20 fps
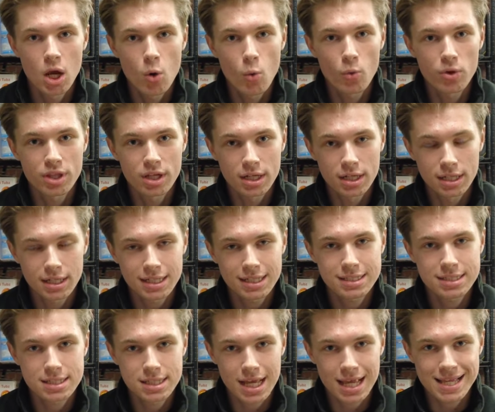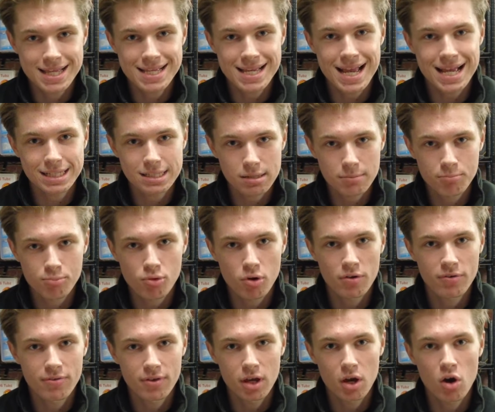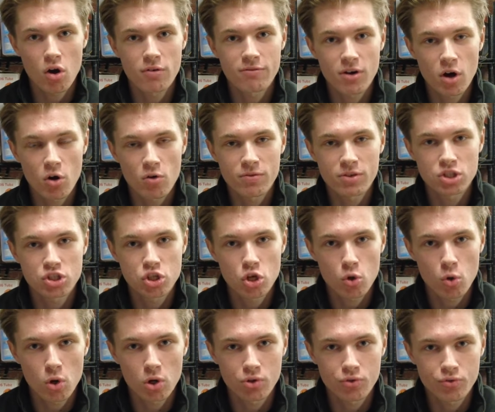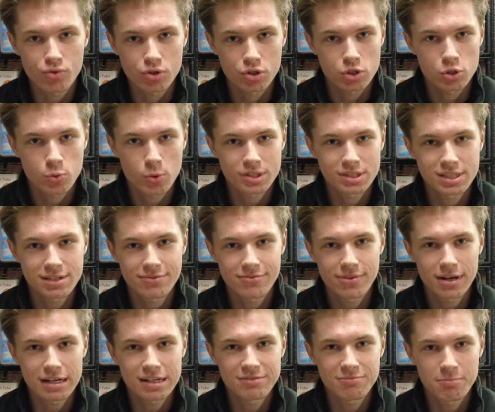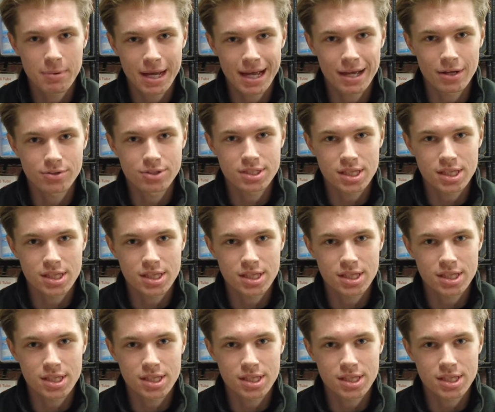with at least a net profit of over £225.